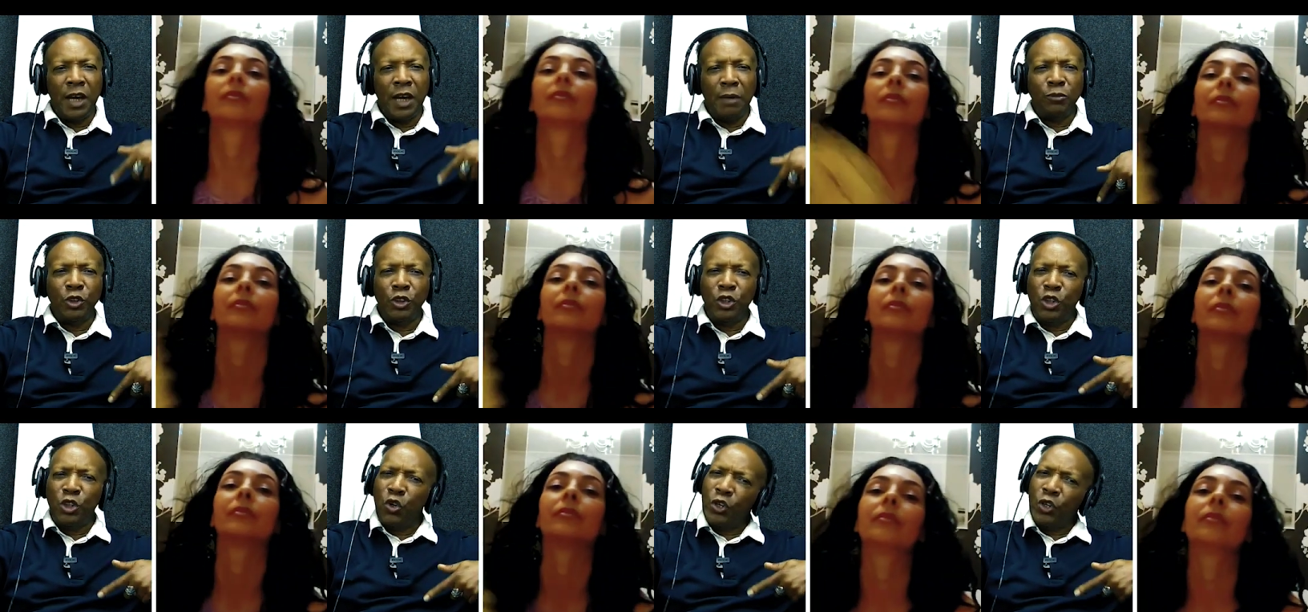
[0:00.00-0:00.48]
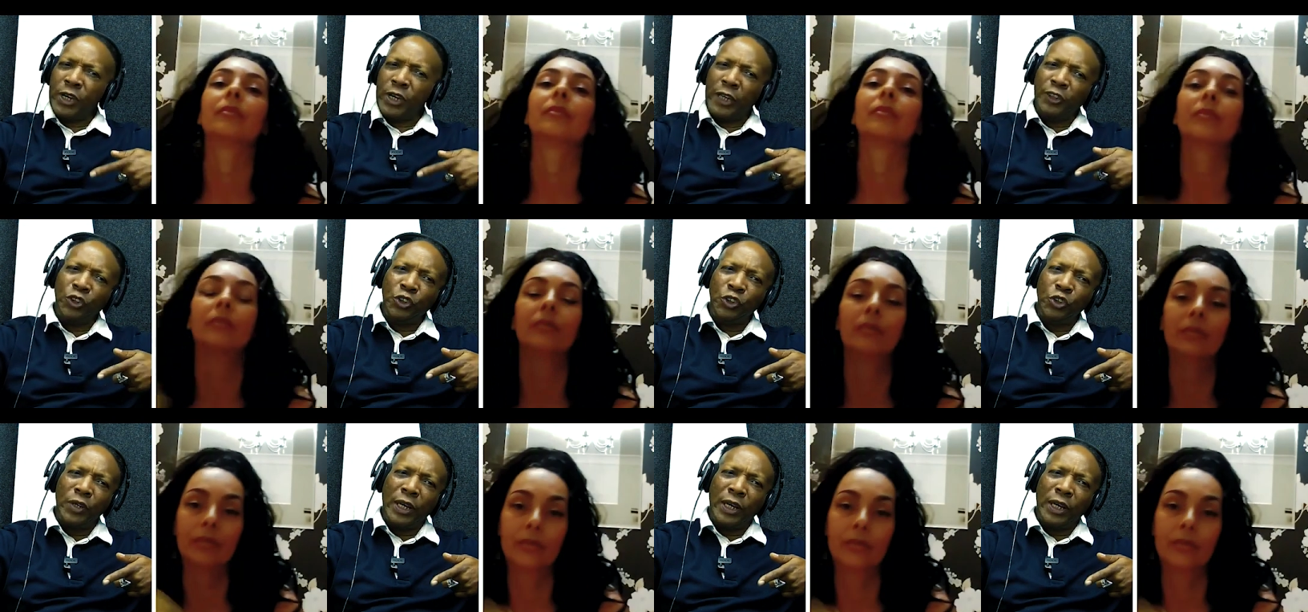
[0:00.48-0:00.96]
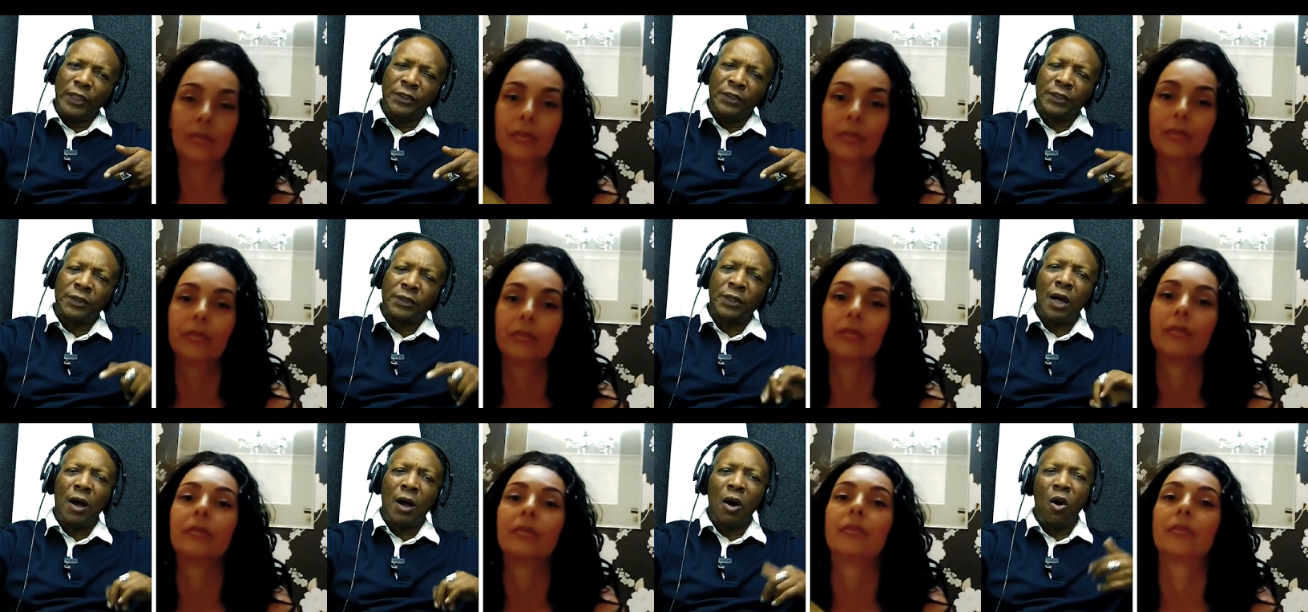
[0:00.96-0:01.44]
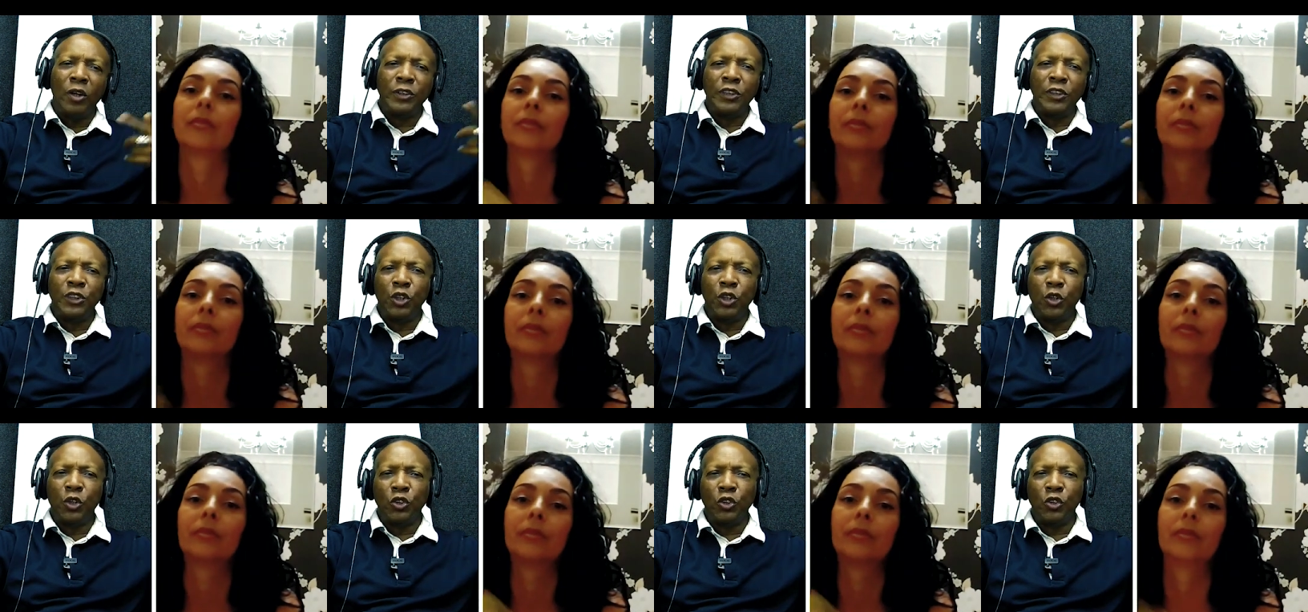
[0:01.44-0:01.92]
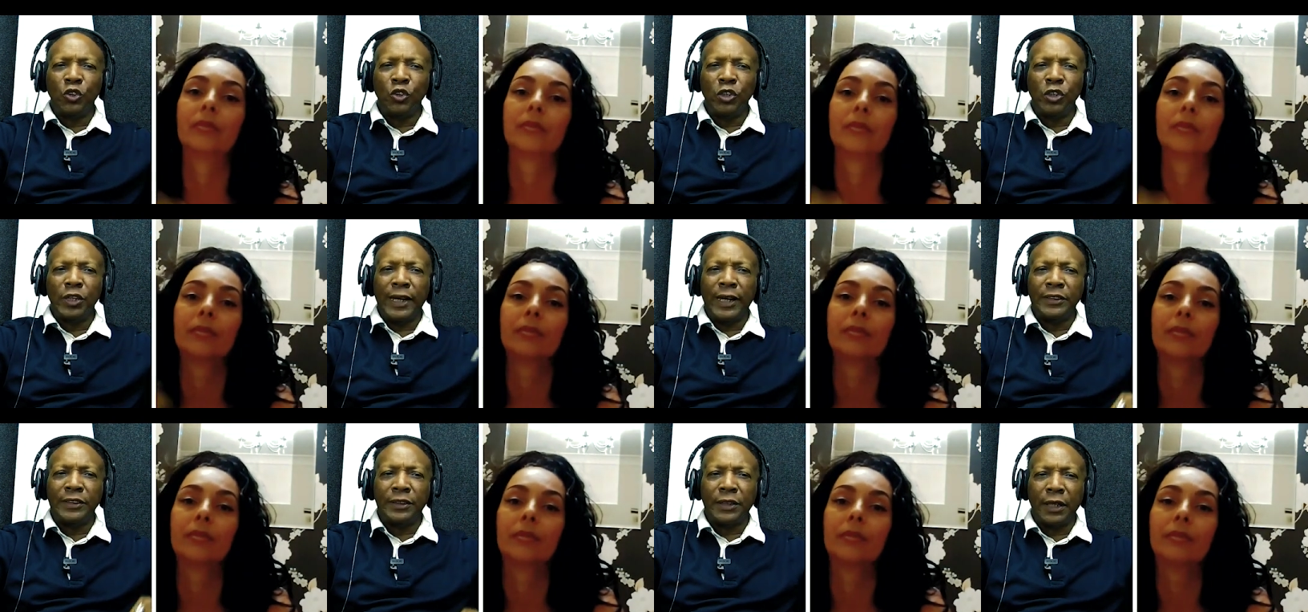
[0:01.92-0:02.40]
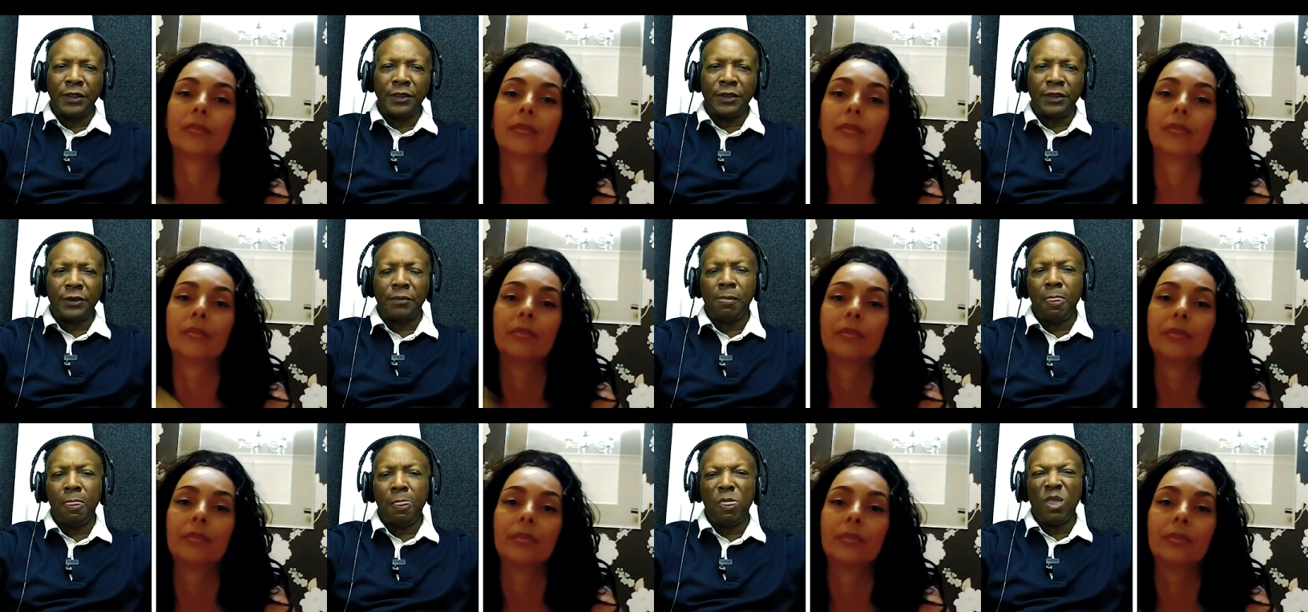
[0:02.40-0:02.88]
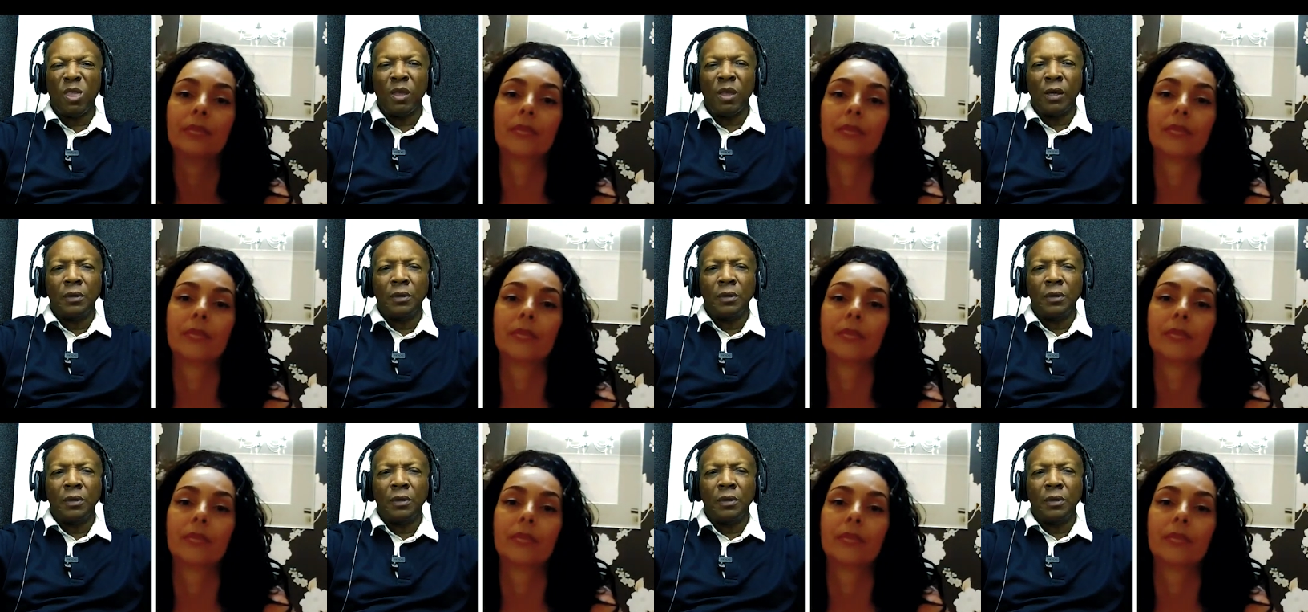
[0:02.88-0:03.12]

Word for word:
Speaker 1: Did he come to the UK to do that, or did you go to the United States?